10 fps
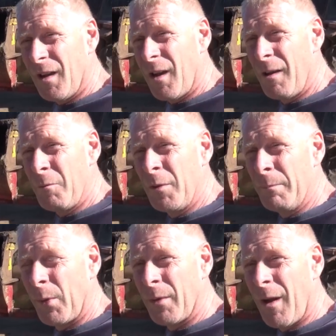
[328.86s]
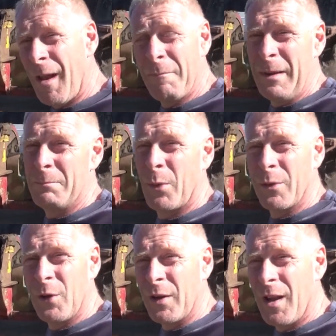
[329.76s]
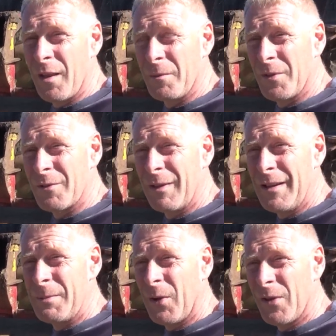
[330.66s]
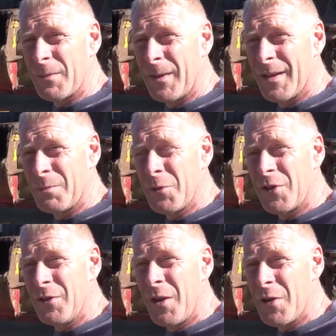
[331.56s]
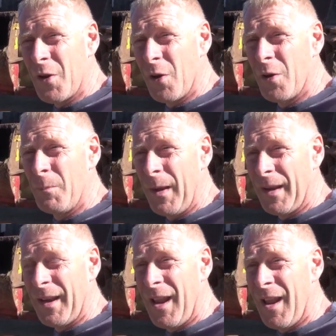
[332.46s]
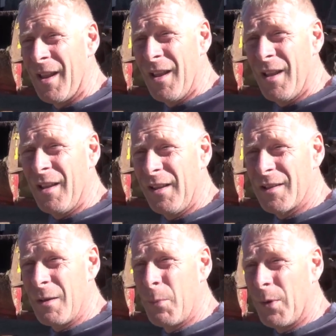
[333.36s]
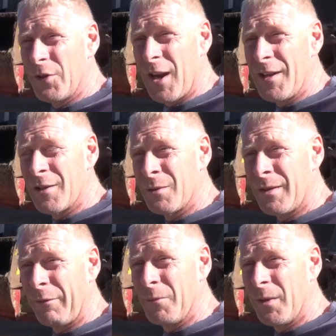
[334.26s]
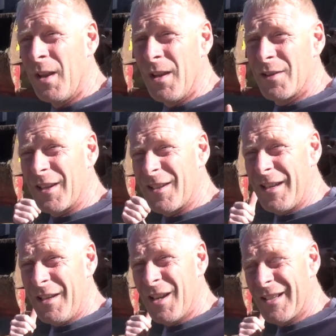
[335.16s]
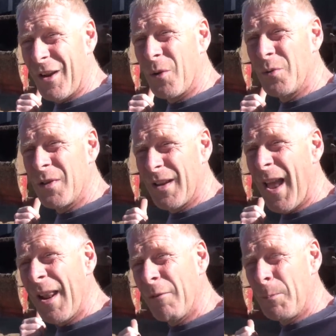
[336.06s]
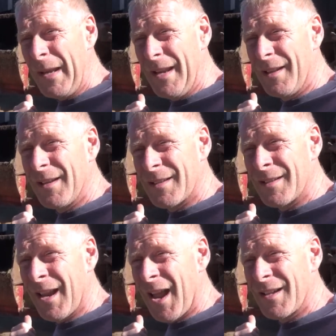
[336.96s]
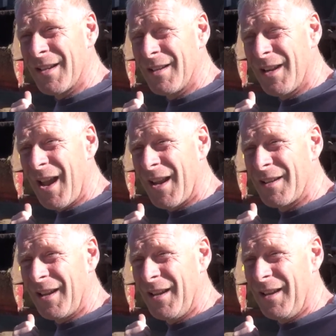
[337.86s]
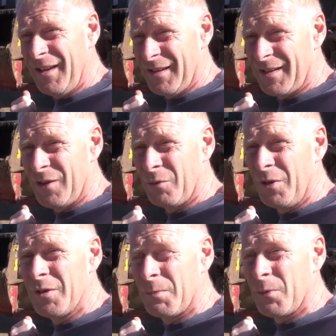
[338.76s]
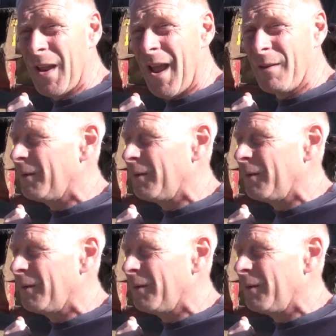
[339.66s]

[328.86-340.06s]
I wouldn't bother I haven't even bothered looking at other ones really to be honest because ah. once you know you've got a good bit of kit there's no point in changing to a different one 16 years old hell of a beating this has had and it's still usable now